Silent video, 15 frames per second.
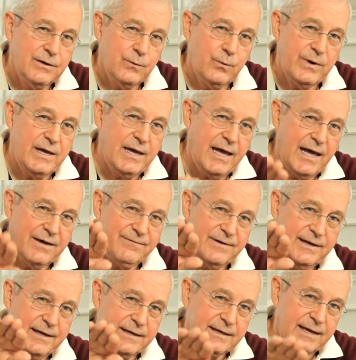we have
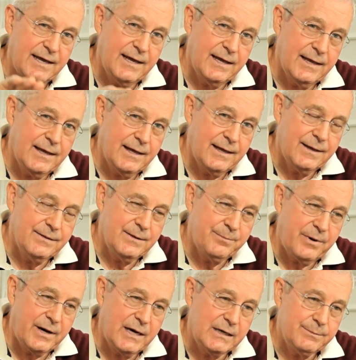hit the
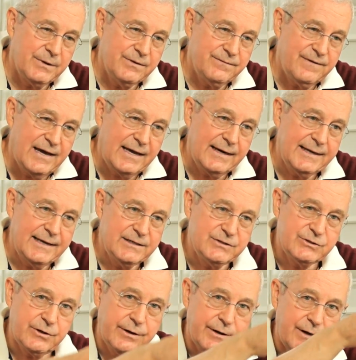bottom of the valley and
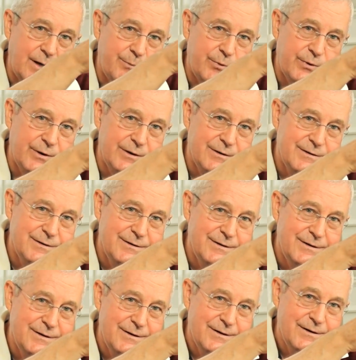started upward,
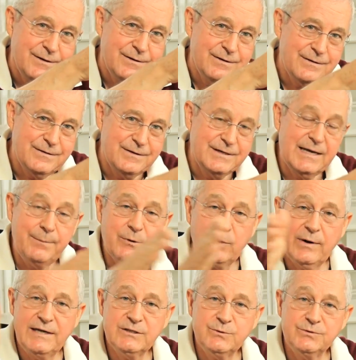the
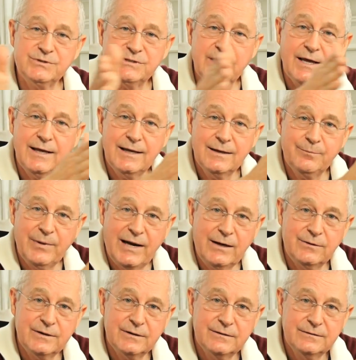Democrats will stay in
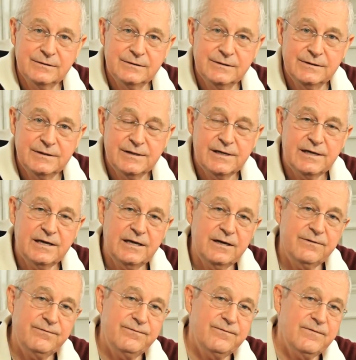power.
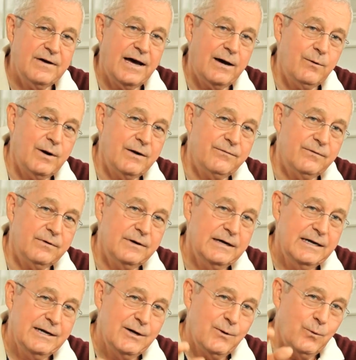If, however,
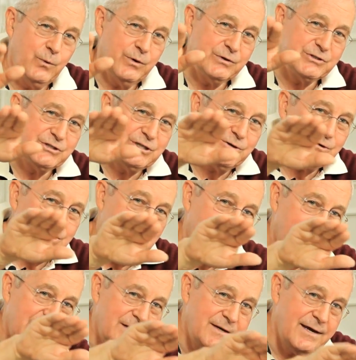we're still
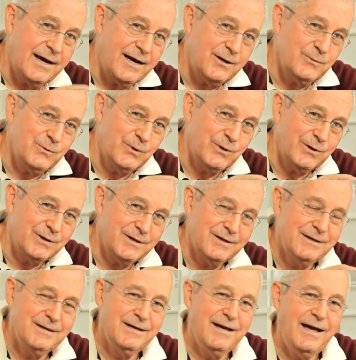going downward
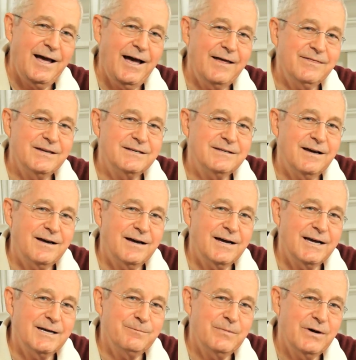at the
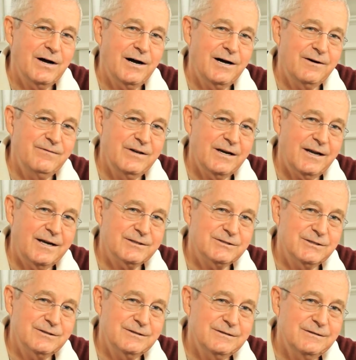time of the
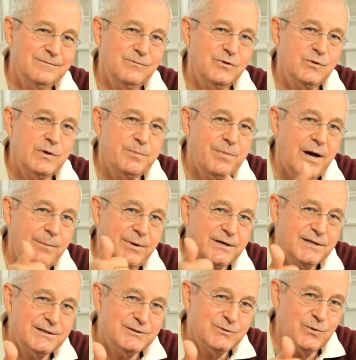election, the
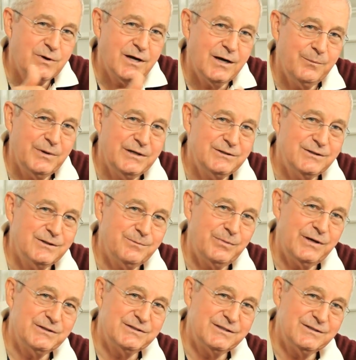Republicans will come into the
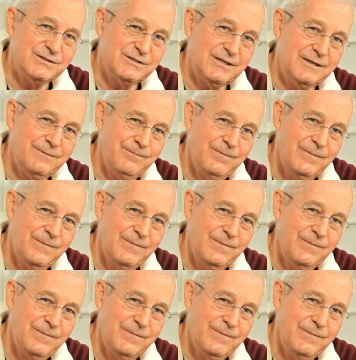presidency.